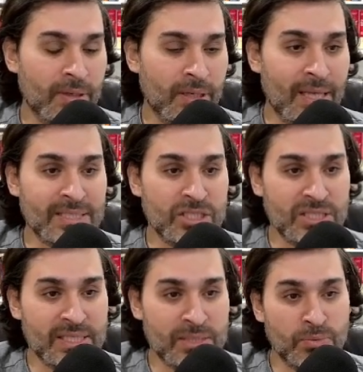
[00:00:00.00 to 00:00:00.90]
S&G
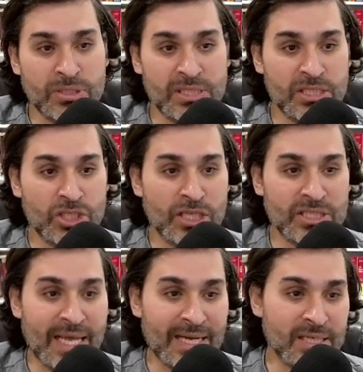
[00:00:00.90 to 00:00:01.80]
says, was this a change
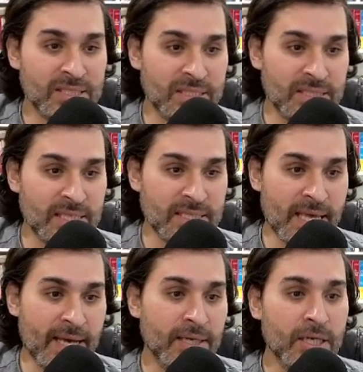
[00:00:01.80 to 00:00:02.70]
in Atlas? And he says,
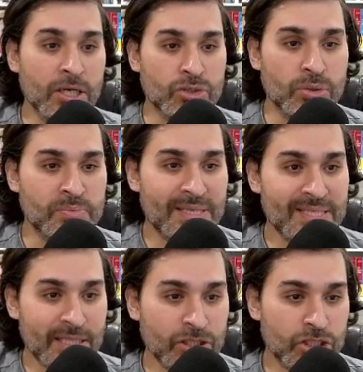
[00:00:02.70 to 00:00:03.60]
yeah. So it was
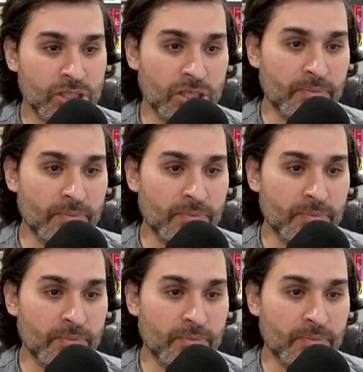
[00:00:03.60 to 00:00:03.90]
basically just a